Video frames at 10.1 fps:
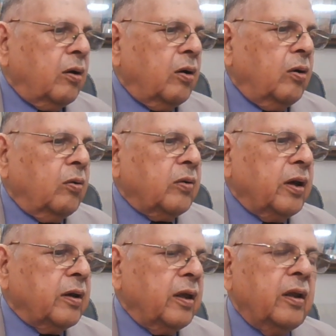How
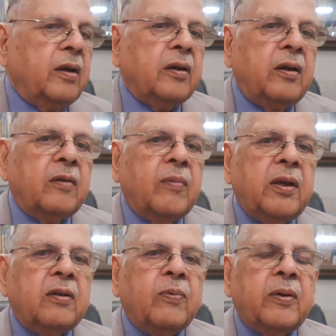can I increase
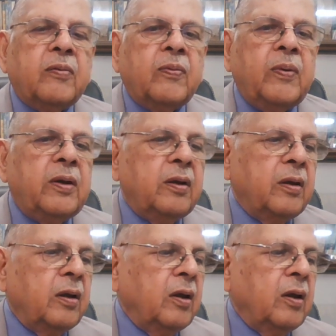my sperm speed?